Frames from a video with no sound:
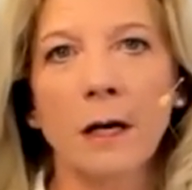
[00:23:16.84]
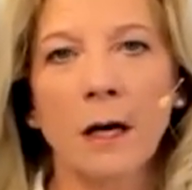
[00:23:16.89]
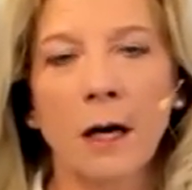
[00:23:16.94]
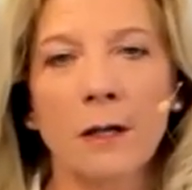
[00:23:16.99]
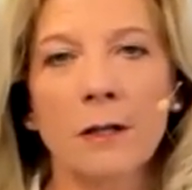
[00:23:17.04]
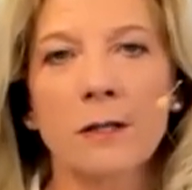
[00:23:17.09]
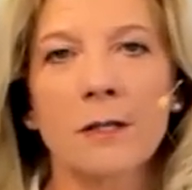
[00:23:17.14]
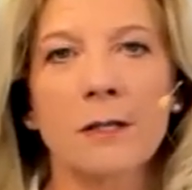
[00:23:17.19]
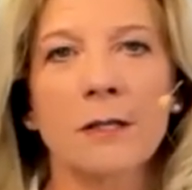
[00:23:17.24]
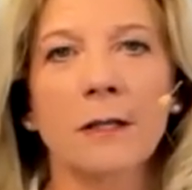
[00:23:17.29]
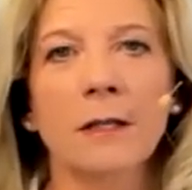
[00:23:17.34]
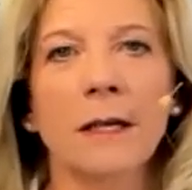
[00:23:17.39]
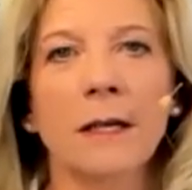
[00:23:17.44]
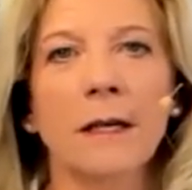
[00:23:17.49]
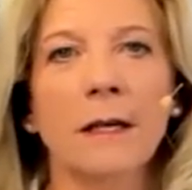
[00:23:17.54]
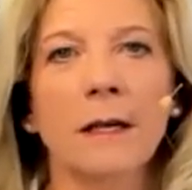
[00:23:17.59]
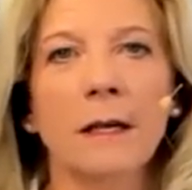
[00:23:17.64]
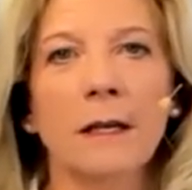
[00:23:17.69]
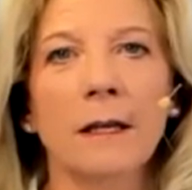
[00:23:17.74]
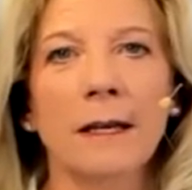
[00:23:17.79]
constantly,
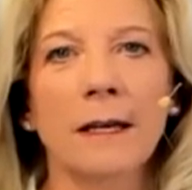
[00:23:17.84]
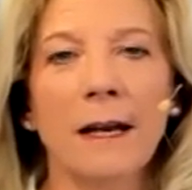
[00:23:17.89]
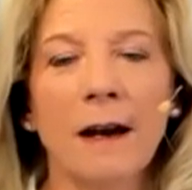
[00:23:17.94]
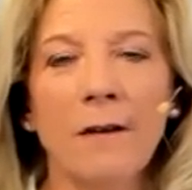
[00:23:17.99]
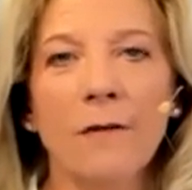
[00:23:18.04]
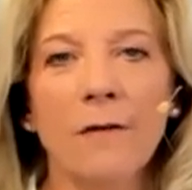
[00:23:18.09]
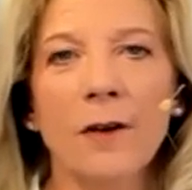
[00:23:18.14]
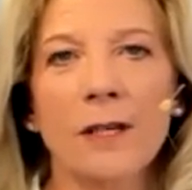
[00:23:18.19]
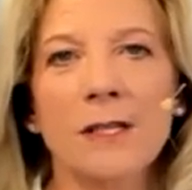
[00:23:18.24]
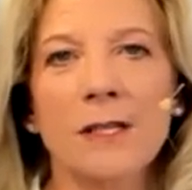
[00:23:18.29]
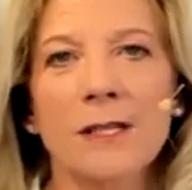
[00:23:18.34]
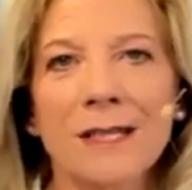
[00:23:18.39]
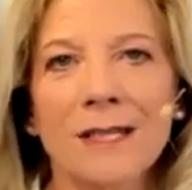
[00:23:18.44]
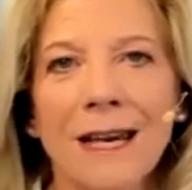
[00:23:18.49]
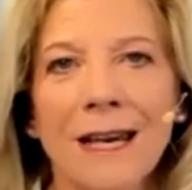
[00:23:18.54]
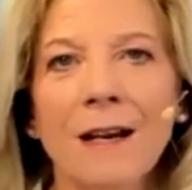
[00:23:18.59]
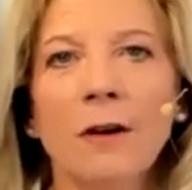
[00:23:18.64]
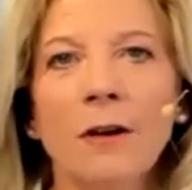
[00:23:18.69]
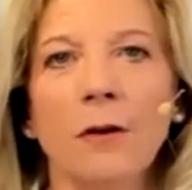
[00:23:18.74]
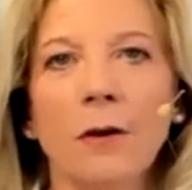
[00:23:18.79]
that every
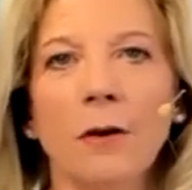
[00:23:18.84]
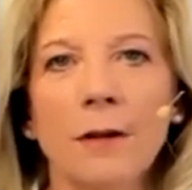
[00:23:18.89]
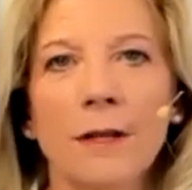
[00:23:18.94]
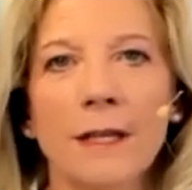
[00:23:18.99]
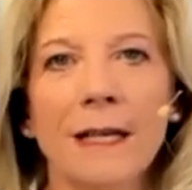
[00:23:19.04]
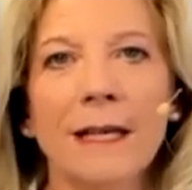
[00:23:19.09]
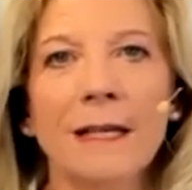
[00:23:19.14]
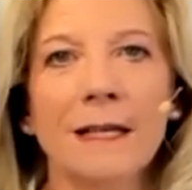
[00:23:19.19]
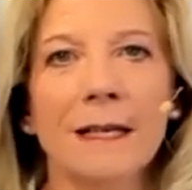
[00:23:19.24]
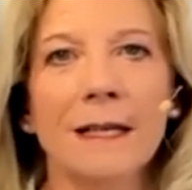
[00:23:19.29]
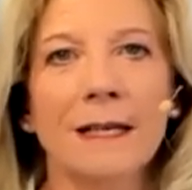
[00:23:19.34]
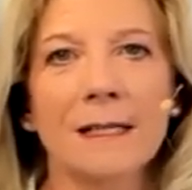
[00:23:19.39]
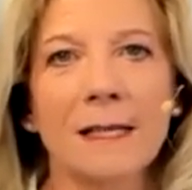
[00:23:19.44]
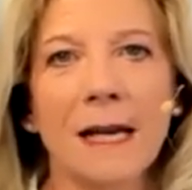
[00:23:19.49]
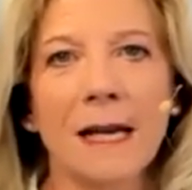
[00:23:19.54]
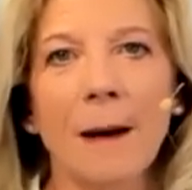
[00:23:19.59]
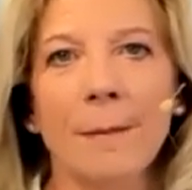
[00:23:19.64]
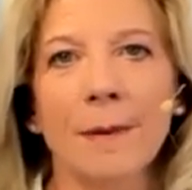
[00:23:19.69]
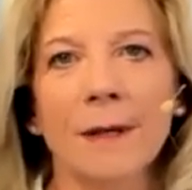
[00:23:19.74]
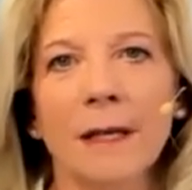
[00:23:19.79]
single thing that is
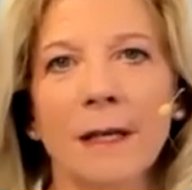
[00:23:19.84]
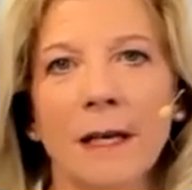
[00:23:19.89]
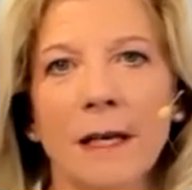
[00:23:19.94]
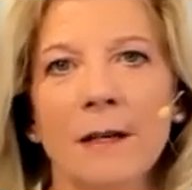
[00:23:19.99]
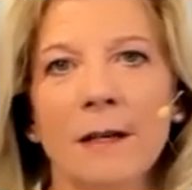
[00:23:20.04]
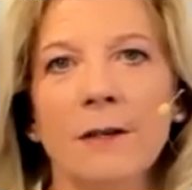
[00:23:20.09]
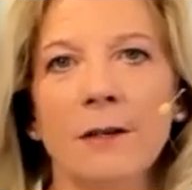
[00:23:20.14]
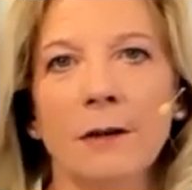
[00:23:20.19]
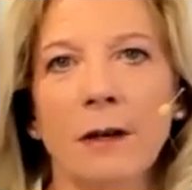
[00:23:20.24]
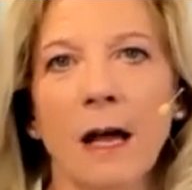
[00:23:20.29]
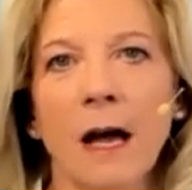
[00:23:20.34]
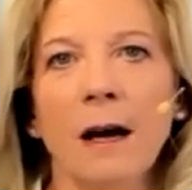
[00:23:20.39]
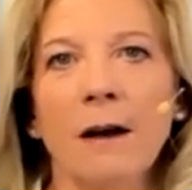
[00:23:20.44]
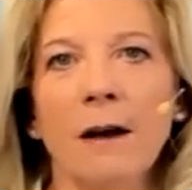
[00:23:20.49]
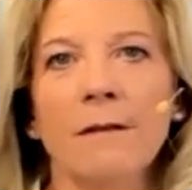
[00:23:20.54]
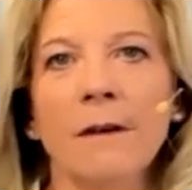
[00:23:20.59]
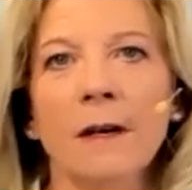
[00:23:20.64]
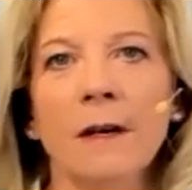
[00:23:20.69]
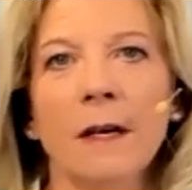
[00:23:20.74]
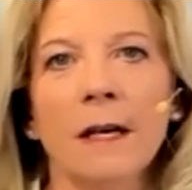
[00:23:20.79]
happening in your life